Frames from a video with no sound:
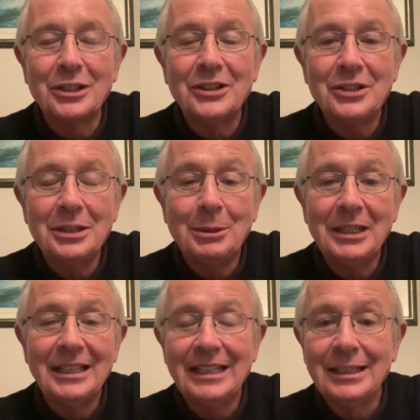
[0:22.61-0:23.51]
and
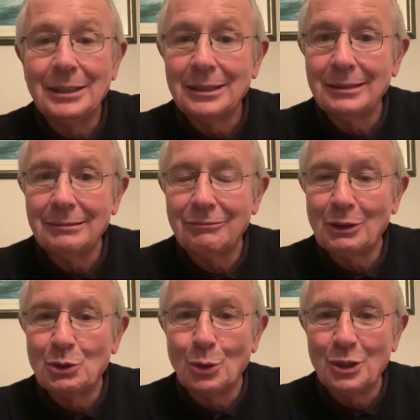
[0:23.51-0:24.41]
seemingly, well, I
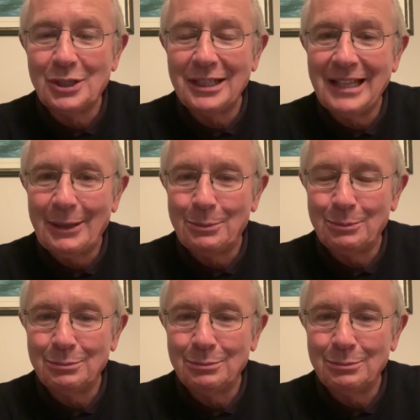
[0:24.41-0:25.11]
was going to say that